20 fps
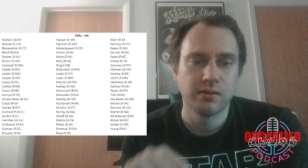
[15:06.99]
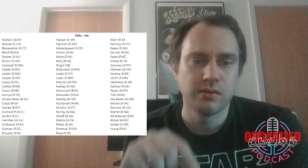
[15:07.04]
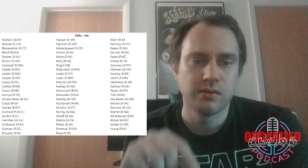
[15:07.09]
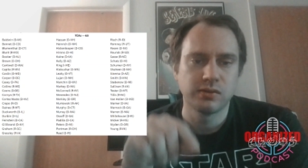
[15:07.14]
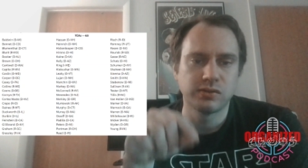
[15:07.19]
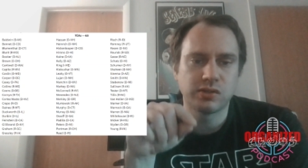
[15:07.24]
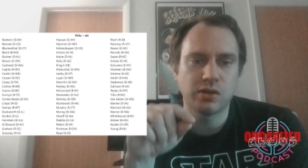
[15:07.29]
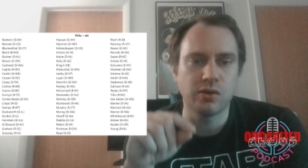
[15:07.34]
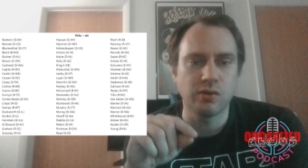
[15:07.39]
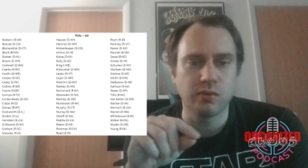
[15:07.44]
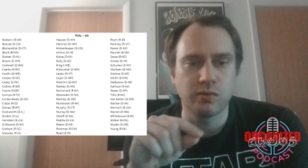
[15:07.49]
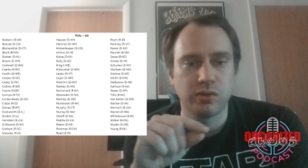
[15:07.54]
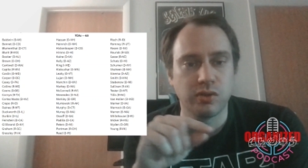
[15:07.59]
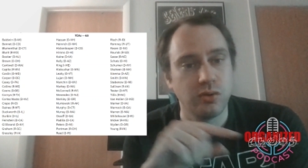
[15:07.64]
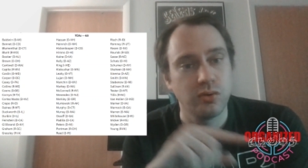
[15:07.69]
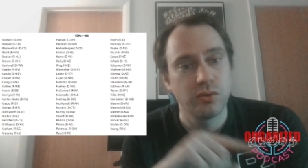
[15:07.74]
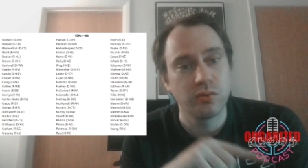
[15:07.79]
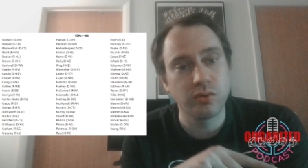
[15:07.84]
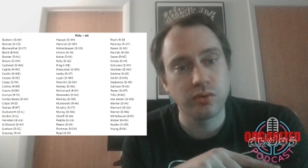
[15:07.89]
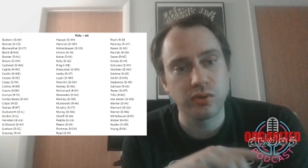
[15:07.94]
So
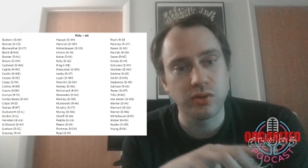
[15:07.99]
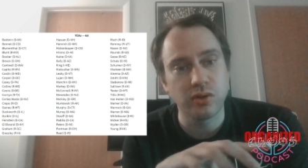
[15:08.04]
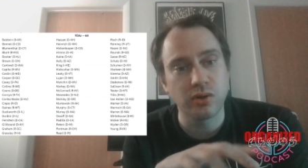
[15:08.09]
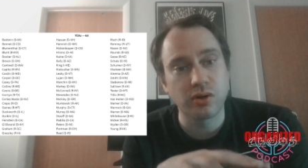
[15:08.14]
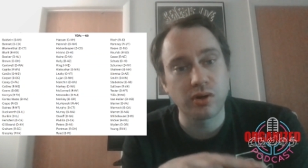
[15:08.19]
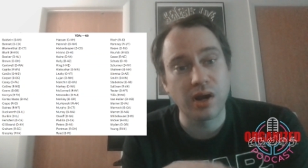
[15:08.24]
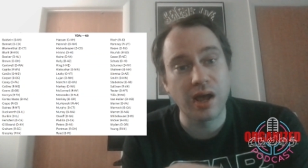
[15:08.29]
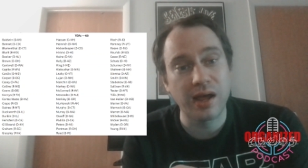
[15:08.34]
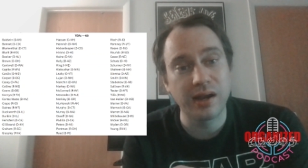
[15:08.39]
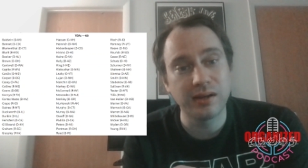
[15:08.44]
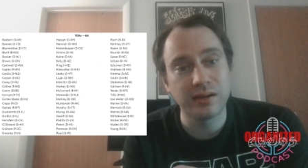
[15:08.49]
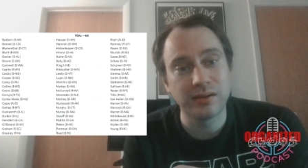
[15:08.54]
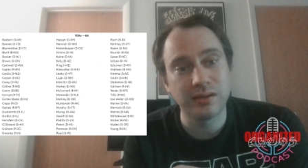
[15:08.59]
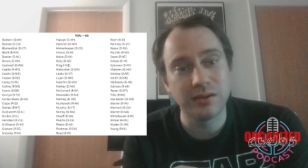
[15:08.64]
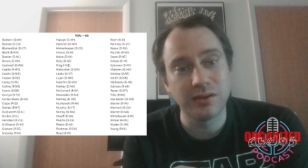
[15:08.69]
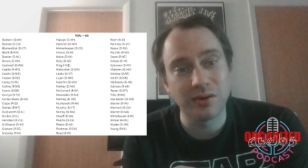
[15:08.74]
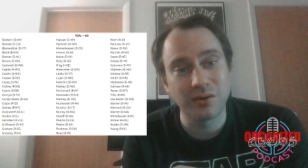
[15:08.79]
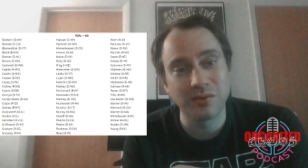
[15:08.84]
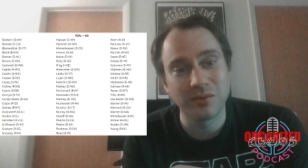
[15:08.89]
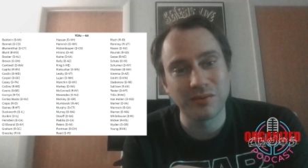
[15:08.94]
you you're on
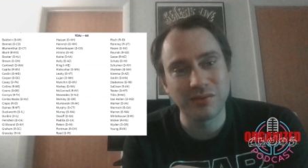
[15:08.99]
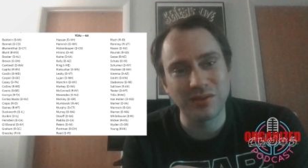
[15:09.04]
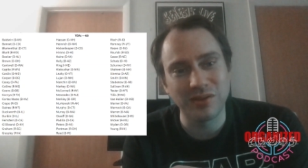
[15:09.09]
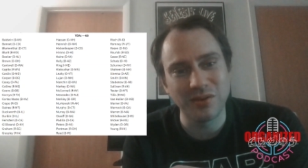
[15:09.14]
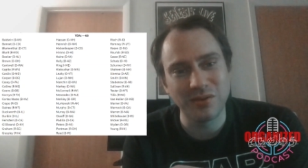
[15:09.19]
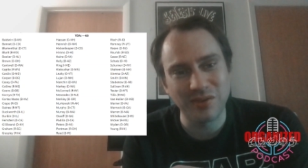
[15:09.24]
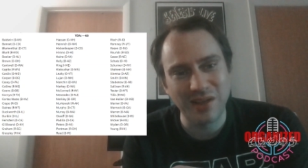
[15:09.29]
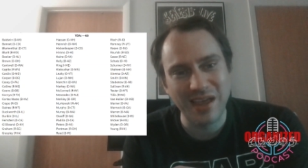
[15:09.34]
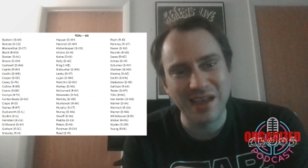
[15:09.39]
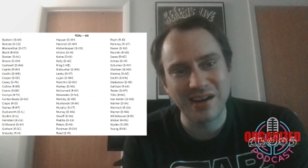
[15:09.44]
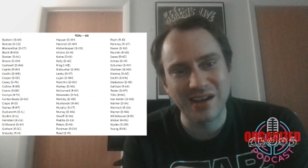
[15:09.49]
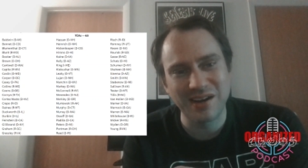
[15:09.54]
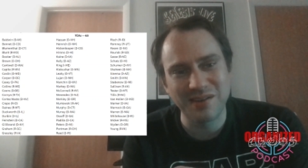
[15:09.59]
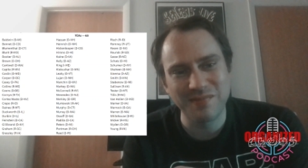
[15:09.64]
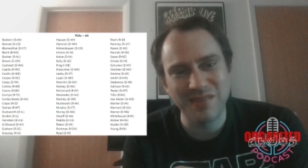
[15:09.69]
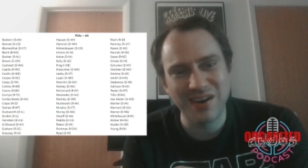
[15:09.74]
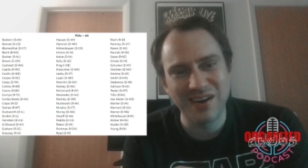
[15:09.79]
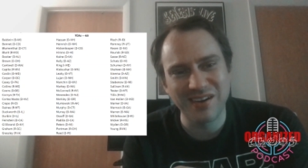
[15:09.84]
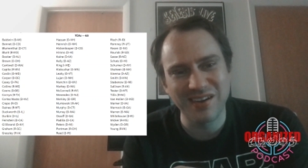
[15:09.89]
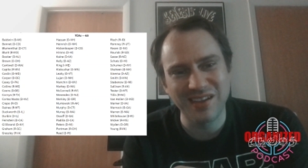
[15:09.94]
you you land on
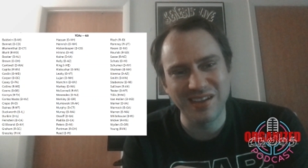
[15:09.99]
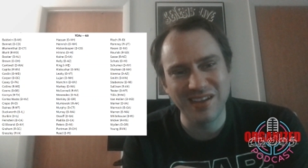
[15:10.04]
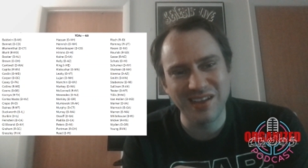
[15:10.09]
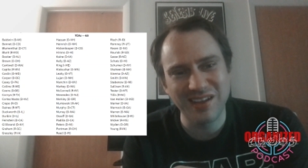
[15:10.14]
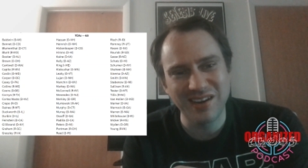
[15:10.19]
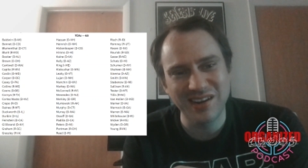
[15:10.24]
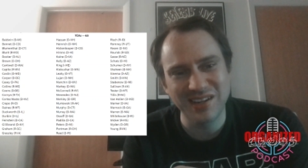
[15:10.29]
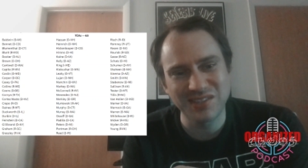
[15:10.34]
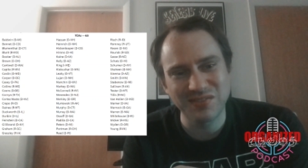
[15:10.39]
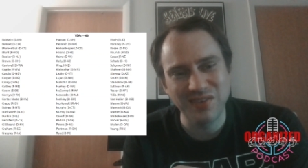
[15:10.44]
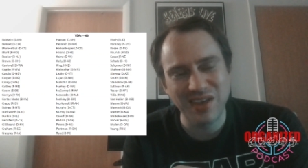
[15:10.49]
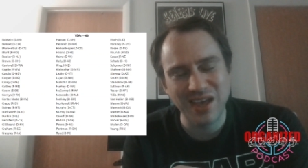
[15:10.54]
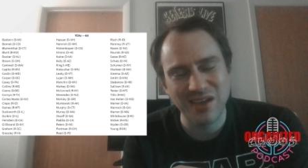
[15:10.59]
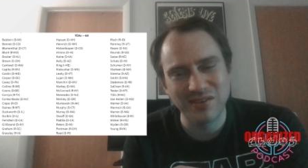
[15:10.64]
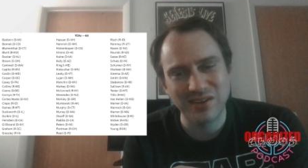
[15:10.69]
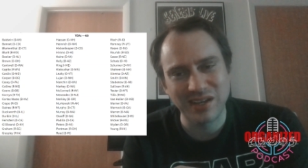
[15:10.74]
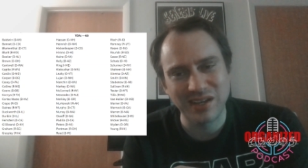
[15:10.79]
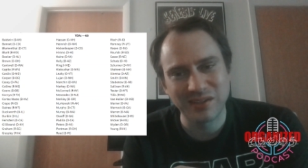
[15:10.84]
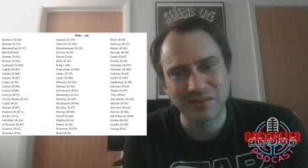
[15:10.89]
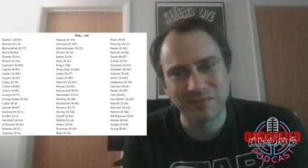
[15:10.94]
America on its
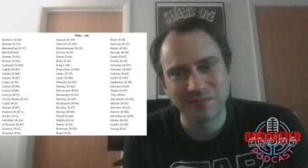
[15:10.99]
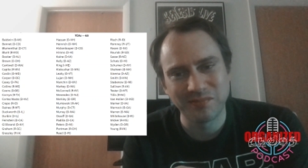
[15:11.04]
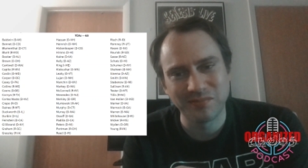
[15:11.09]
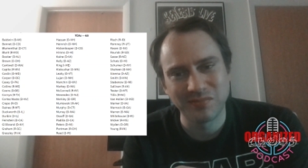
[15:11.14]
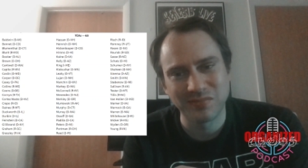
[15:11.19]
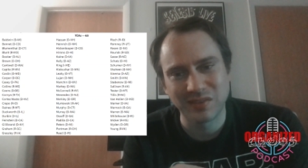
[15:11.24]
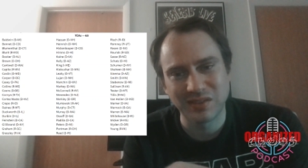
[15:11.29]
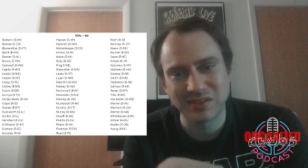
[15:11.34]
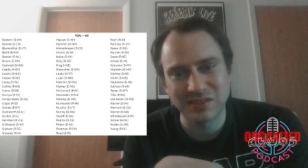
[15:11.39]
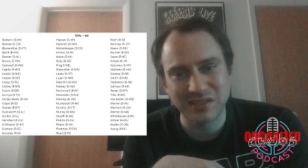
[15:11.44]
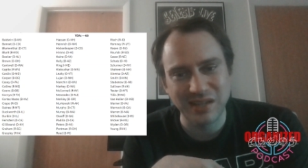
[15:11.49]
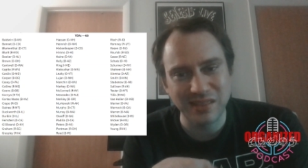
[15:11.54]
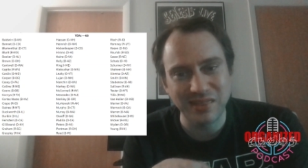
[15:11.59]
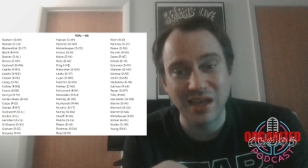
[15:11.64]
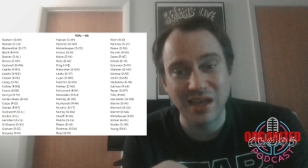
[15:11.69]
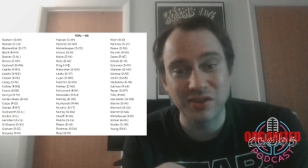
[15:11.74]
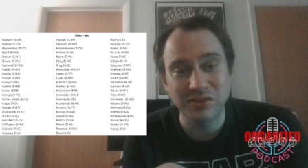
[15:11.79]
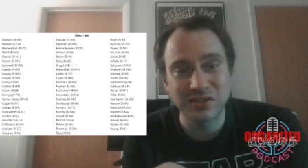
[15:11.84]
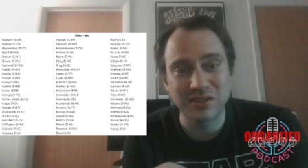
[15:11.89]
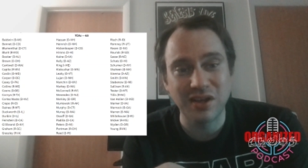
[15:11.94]
founding, ten
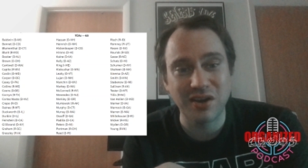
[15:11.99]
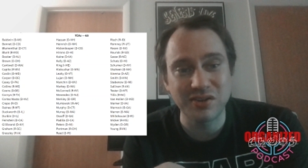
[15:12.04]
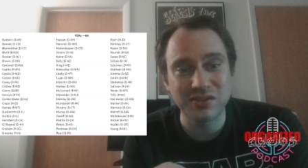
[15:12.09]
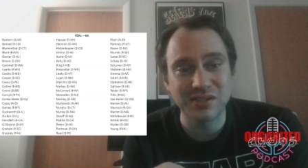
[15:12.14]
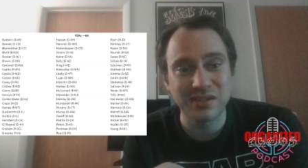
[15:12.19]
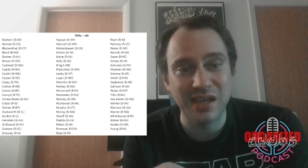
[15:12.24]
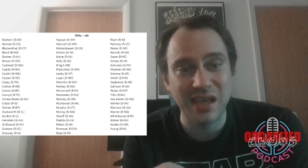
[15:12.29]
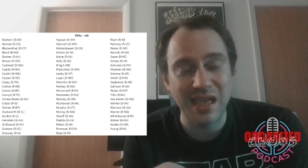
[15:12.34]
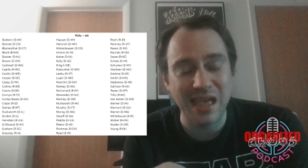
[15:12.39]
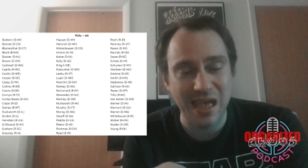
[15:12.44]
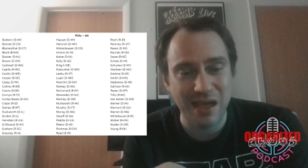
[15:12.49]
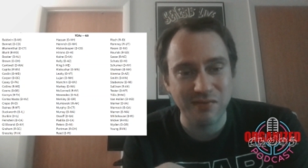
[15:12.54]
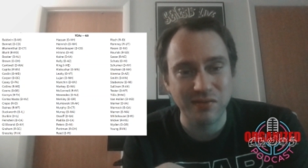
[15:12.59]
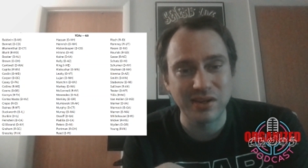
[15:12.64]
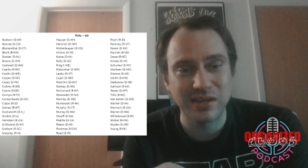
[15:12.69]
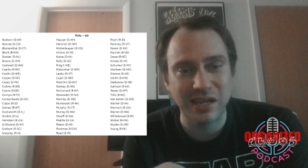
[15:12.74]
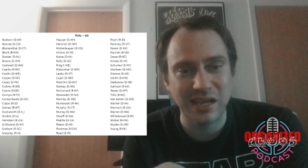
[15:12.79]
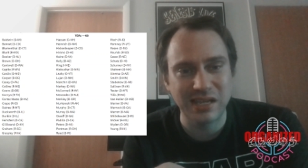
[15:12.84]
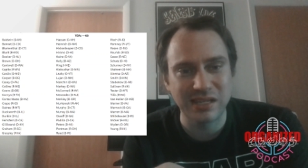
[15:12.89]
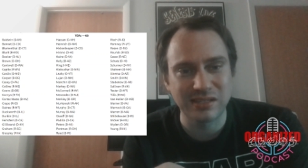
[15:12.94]
thousand dollars a day every
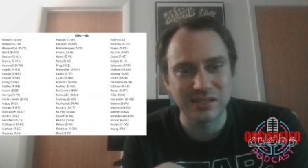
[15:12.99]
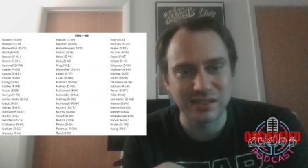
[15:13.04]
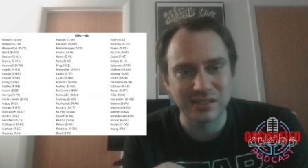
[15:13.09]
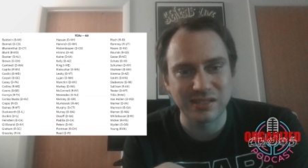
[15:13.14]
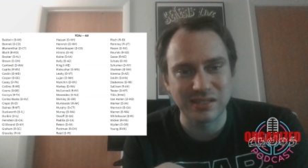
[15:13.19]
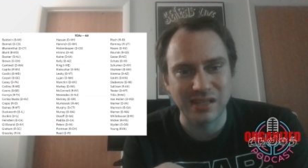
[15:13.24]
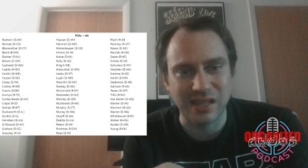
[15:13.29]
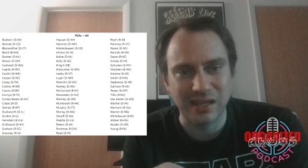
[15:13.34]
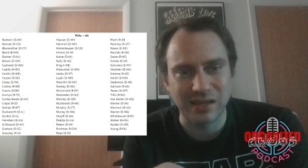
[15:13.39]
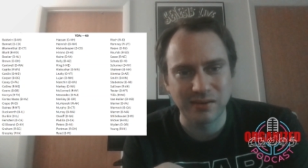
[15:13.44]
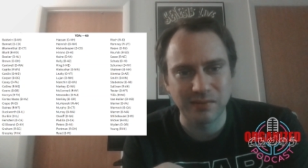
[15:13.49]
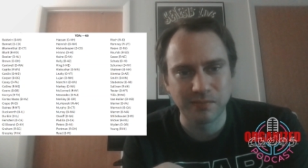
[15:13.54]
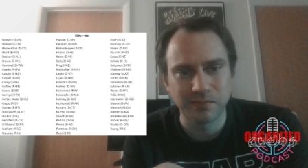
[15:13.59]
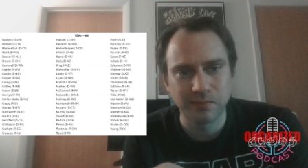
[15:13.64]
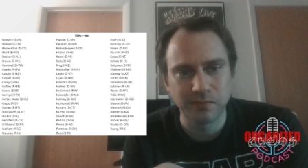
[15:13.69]
day since then.